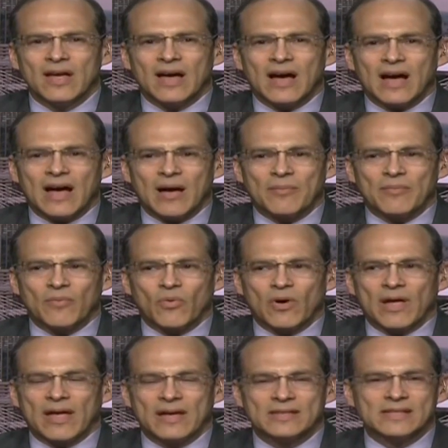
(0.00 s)
Um,
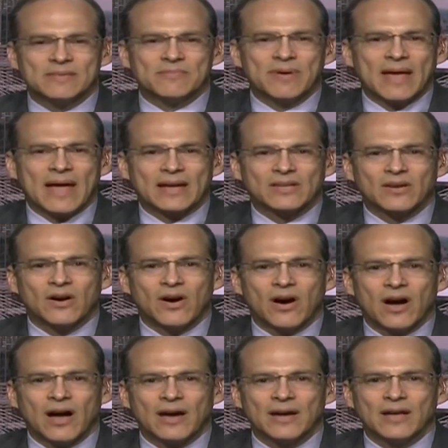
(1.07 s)
his impact
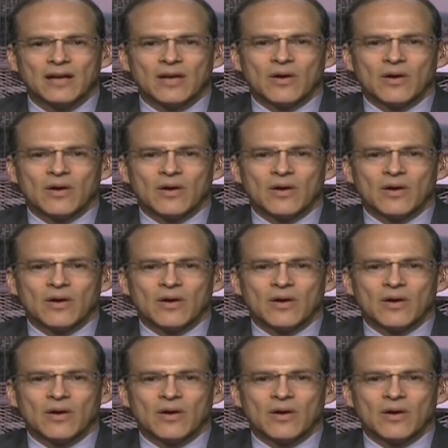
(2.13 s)
on